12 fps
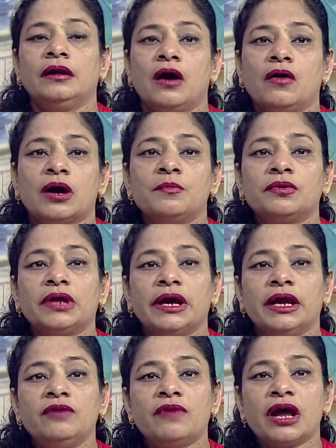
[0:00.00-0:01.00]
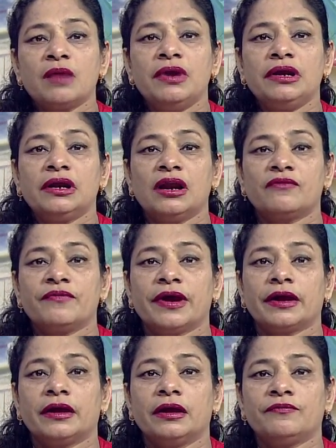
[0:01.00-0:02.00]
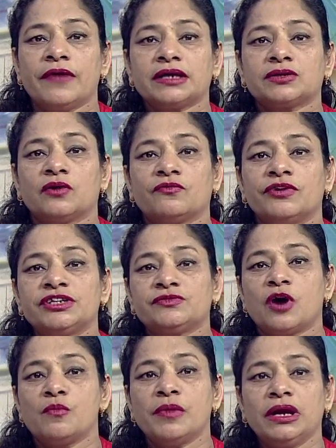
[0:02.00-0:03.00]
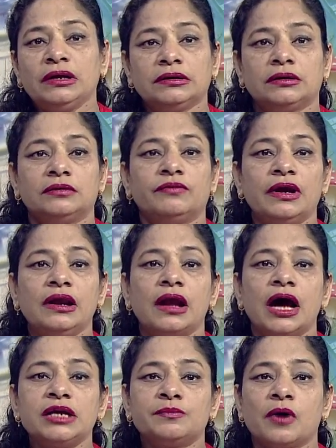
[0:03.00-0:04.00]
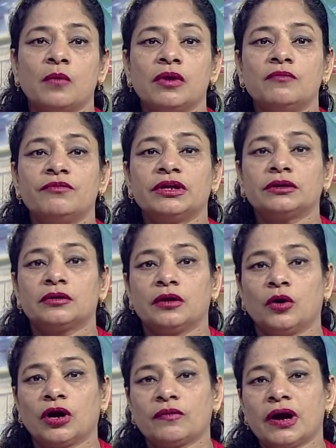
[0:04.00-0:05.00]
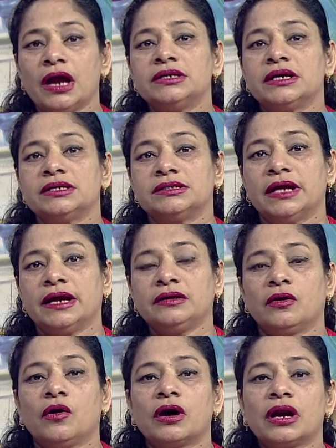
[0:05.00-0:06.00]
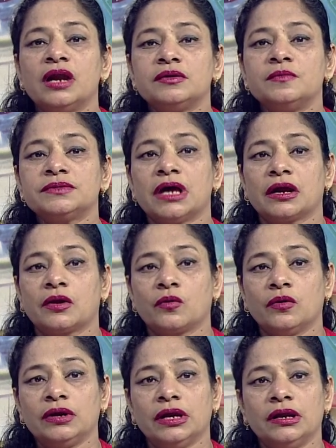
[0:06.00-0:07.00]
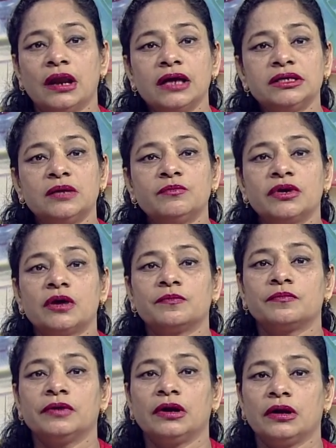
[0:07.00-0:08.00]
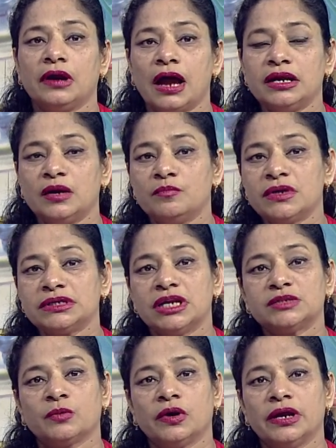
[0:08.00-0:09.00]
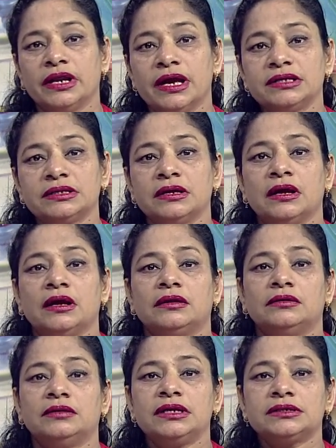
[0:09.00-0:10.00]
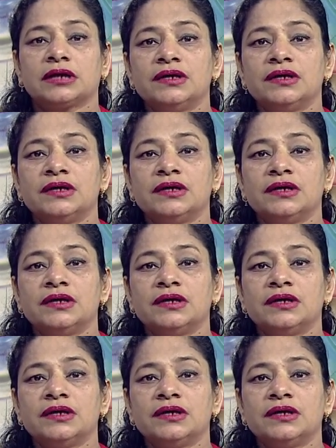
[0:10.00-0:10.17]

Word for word: Now come to the environmental effect, effects of fish farming. One large problem with aquaculture is that organisms are grown in large number of large numbers in small areas. This